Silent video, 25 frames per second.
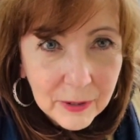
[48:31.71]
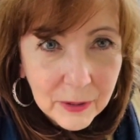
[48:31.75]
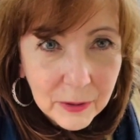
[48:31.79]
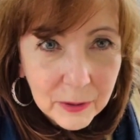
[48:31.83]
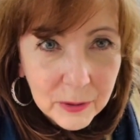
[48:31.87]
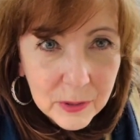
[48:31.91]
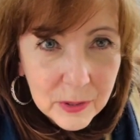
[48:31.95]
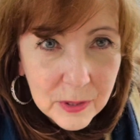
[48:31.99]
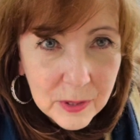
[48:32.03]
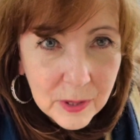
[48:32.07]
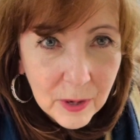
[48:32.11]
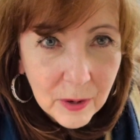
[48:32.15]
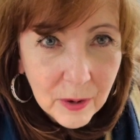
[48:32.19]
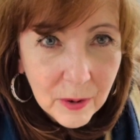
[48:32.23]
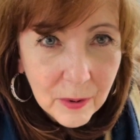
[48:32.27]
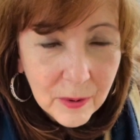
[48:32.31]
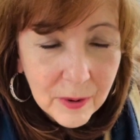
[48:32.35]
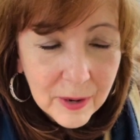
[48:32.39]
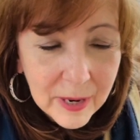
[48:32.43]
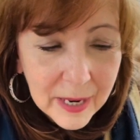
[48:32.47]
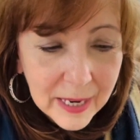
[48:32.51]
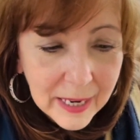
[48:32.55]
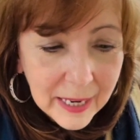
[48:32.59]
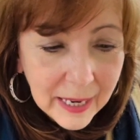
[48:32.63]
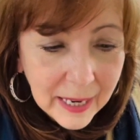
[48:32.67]
or so.
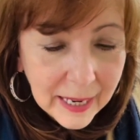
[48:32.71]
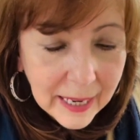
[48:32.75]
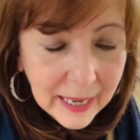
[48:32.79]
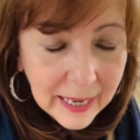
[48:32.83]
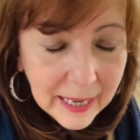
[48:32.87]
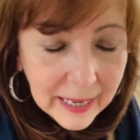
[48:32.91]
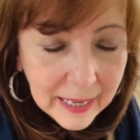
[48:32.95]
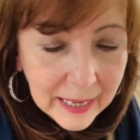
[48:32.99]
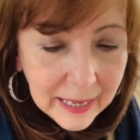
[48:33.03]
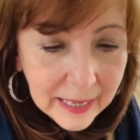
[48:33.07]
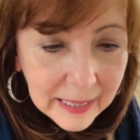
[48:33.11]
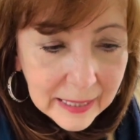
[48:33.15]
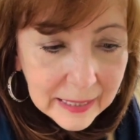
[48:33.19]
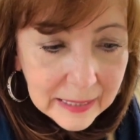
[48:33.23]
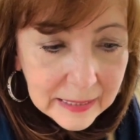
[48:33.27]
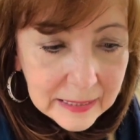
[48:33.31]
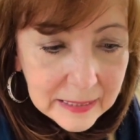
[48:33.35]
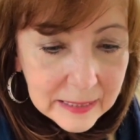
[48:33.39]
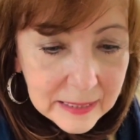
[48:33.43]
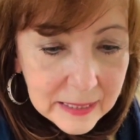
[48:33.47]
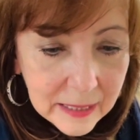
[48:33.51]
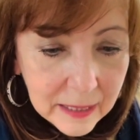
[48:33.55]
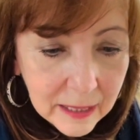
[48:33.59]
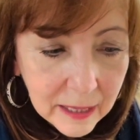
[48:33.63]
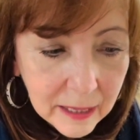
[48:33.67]

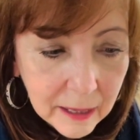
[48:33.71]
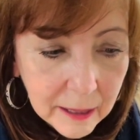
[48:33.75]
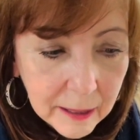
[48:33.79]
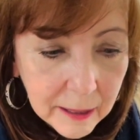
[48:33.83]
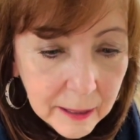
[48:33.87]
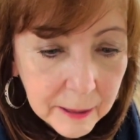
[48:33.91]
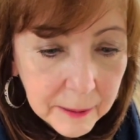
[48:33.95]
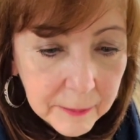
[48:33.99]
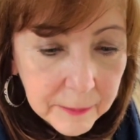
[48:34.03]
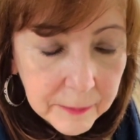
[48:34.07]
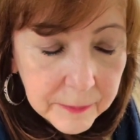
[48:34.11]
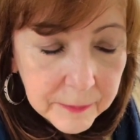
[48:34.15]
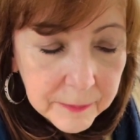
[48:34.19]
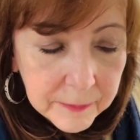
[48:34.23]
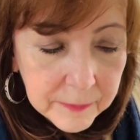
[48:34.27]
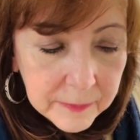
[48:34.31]
And um,